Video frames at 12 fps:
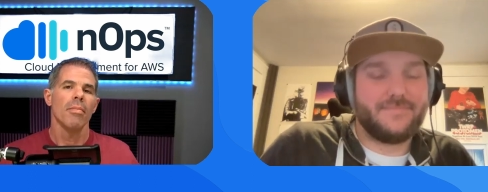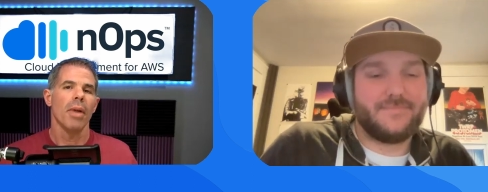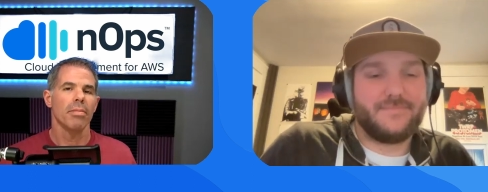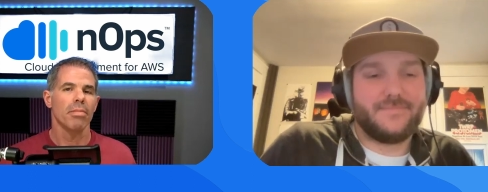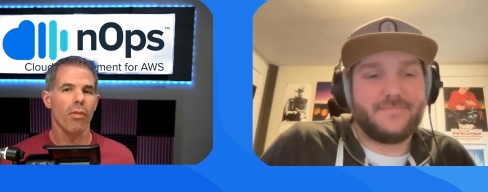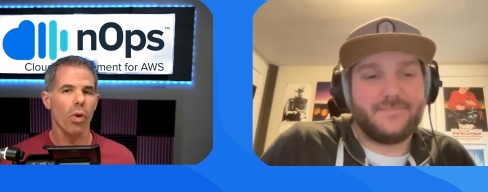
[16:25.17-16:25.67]

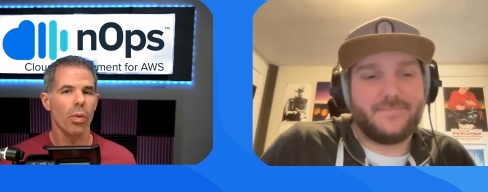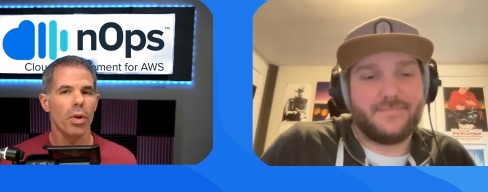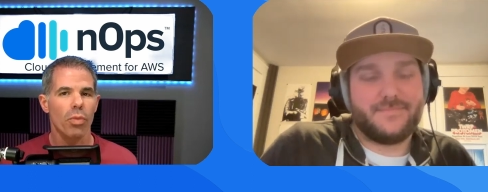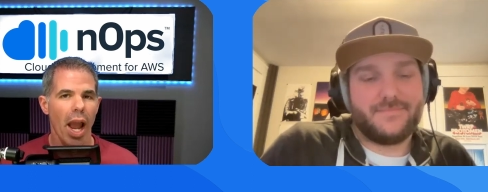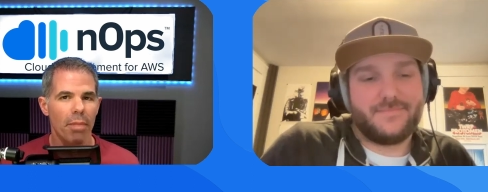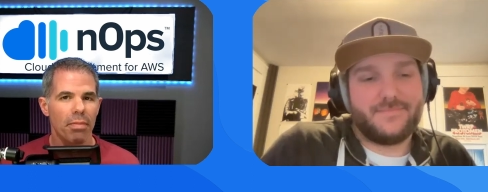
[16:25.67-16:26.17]
Speaker 1: Mike, before
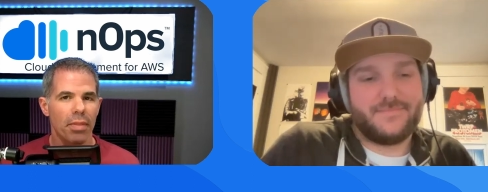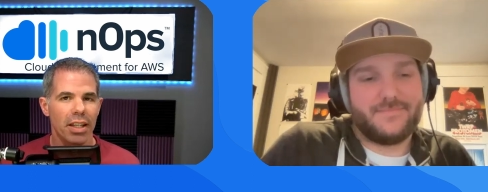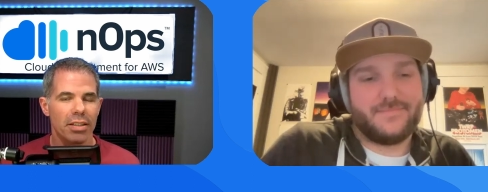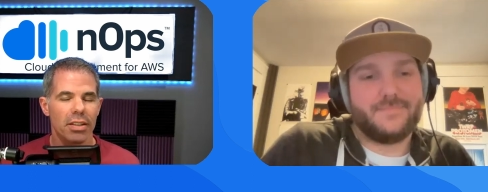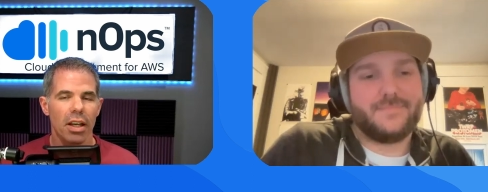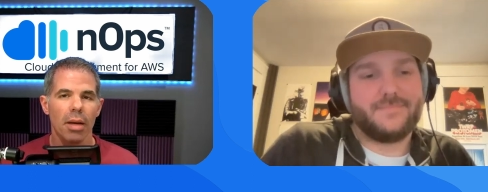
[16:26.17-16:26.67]
we wrap
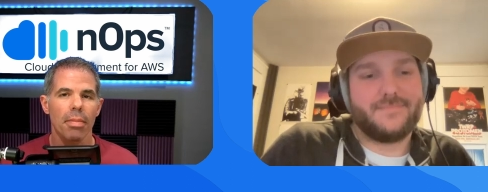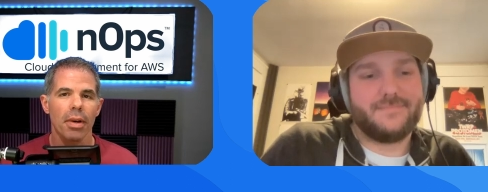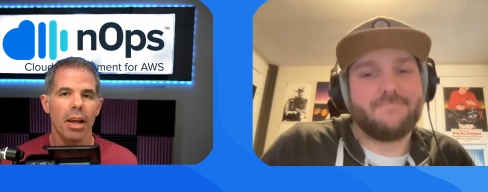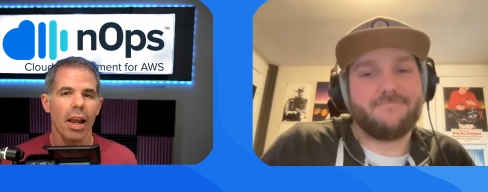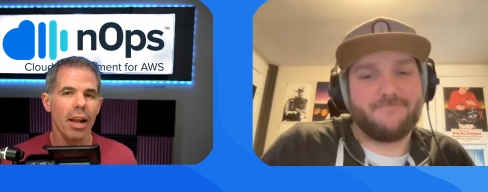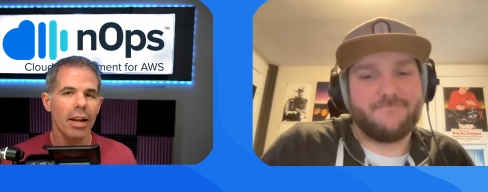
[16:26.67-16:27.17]
things
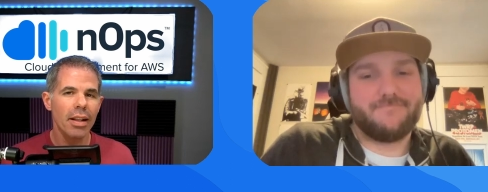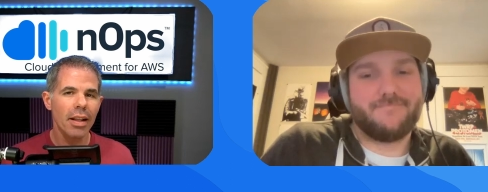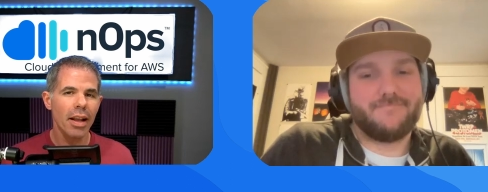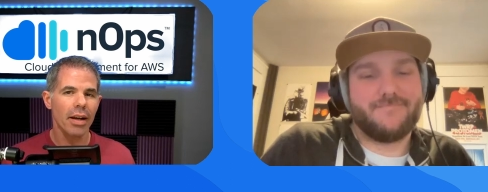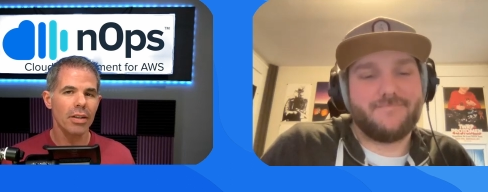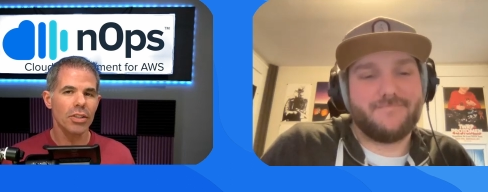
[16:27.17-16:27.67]
up,
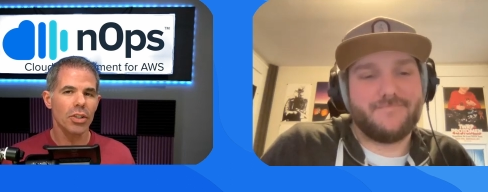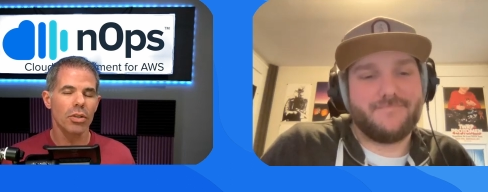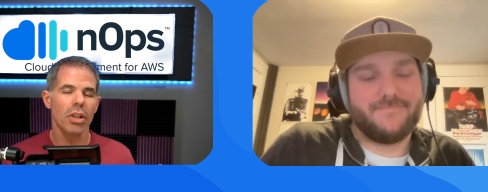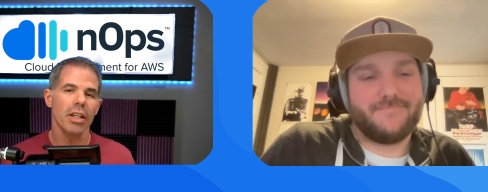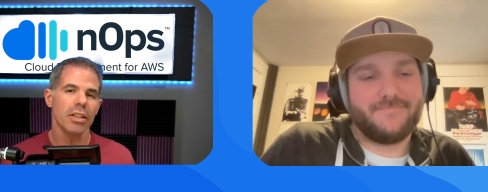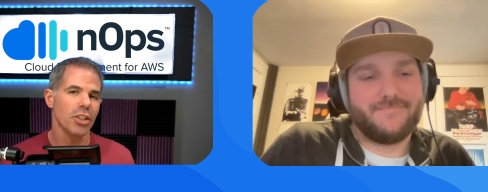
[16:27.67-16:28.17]
anything else
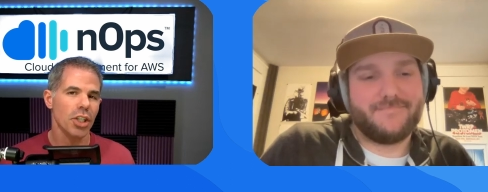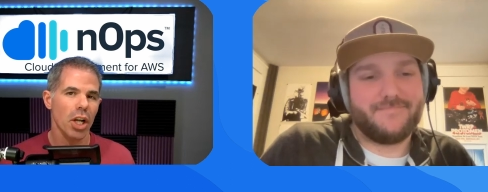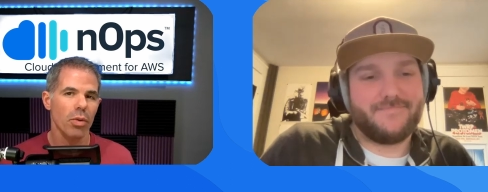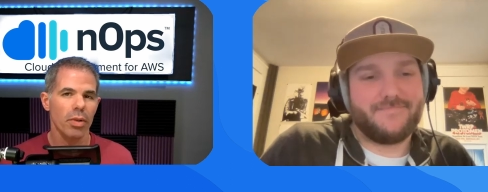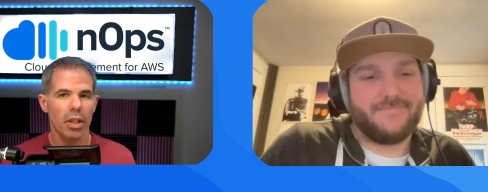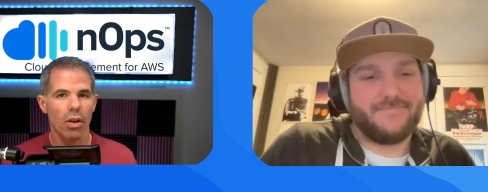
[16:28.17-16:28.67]
you'd like to
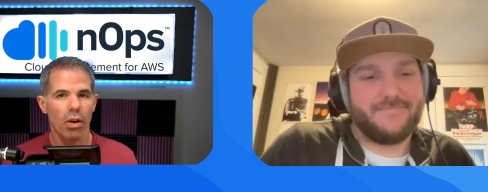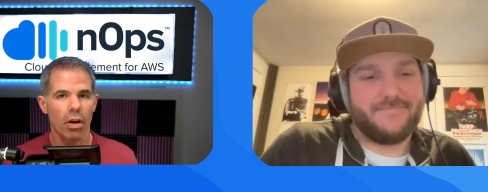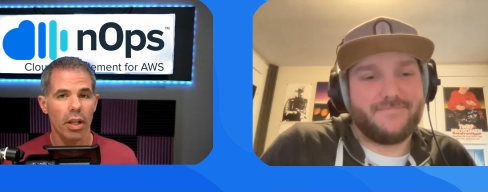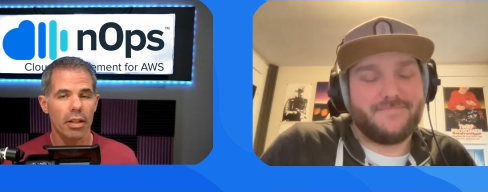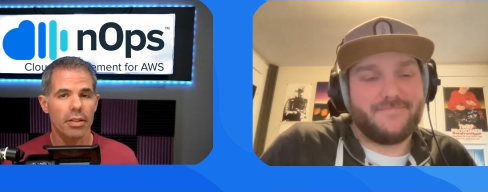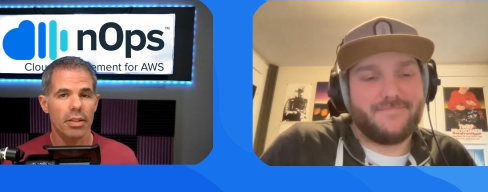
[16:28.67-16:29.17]
share with the
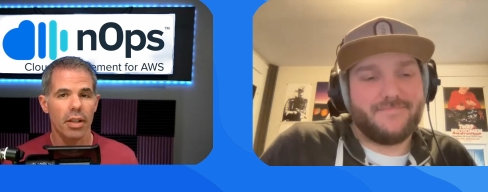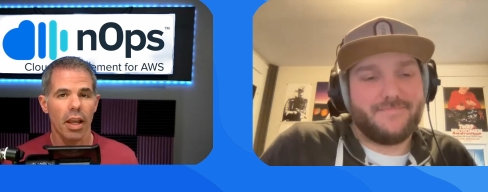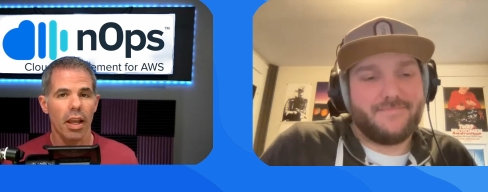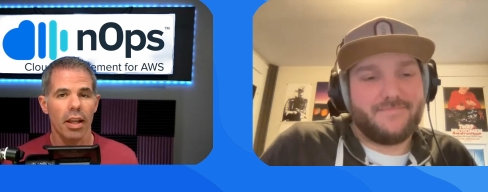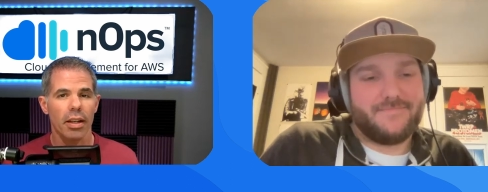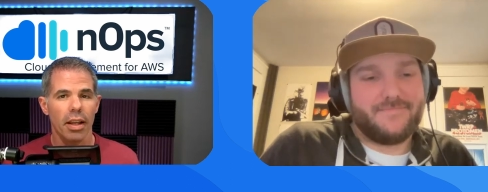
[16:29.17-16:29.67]
audience?
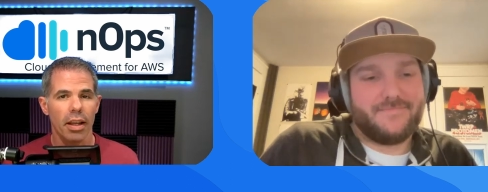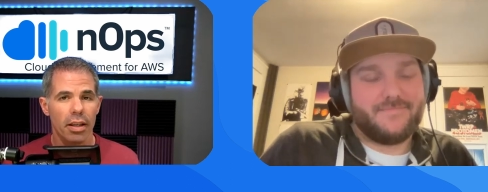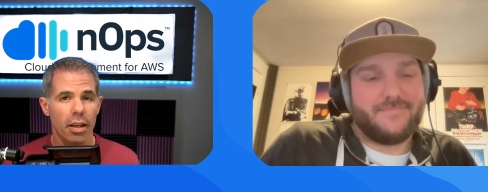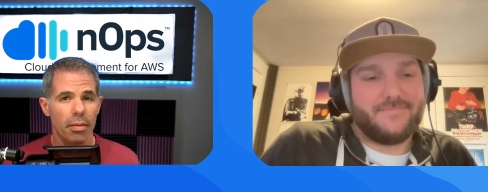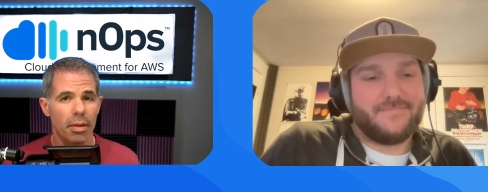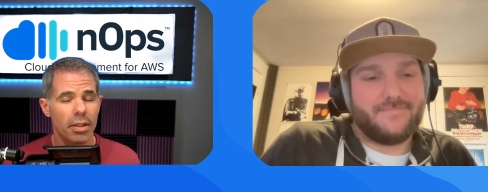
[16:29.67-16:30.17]
And
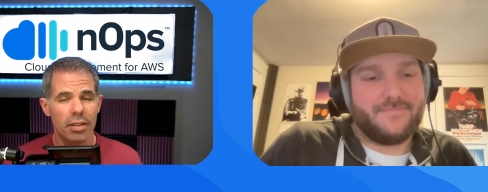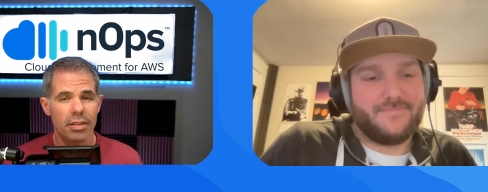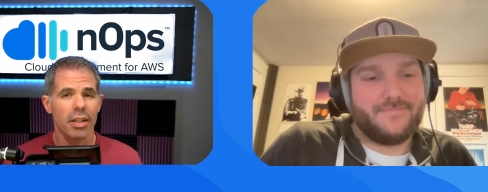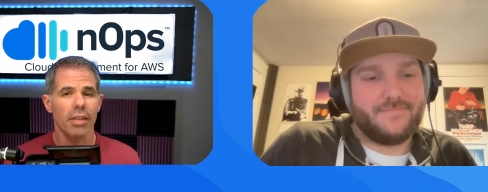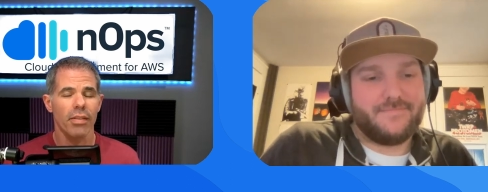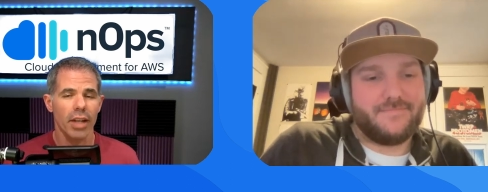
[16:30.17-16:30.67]
it
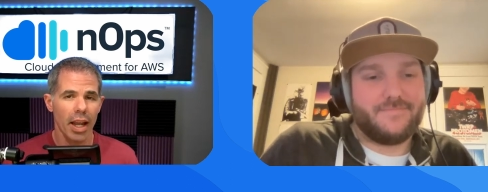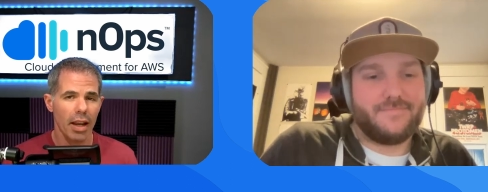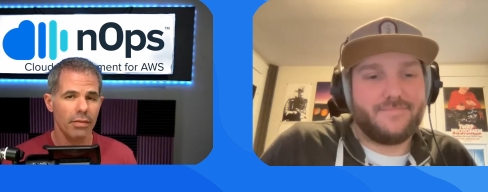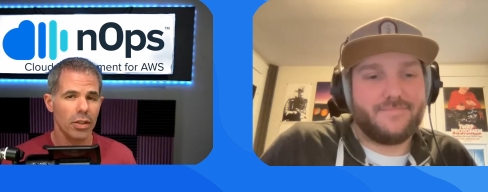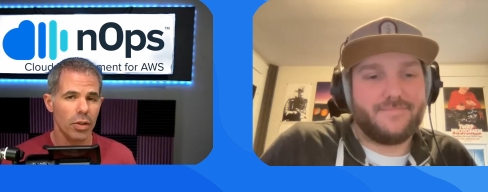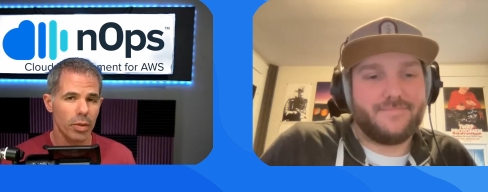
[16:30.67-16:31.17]
doesn't even
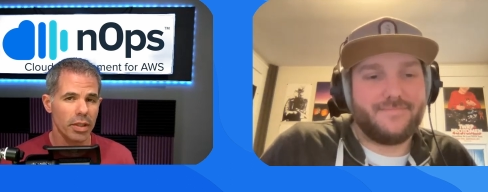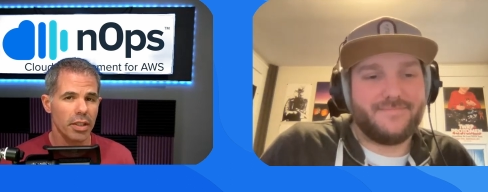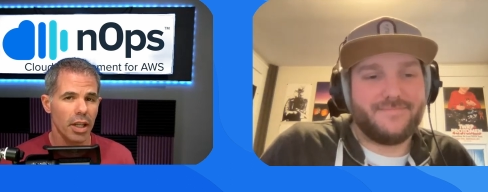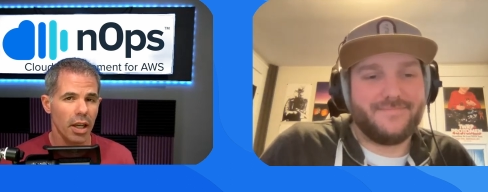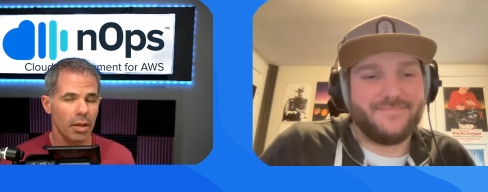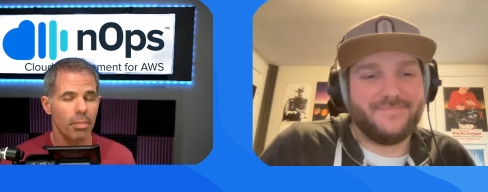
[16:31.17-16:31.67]
have to do with
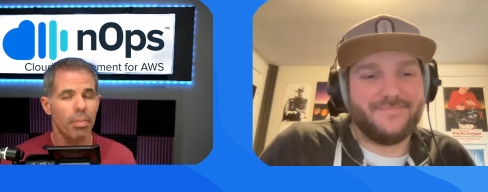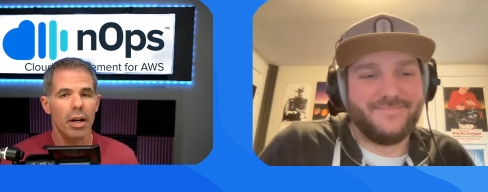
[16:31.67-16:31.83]
tech,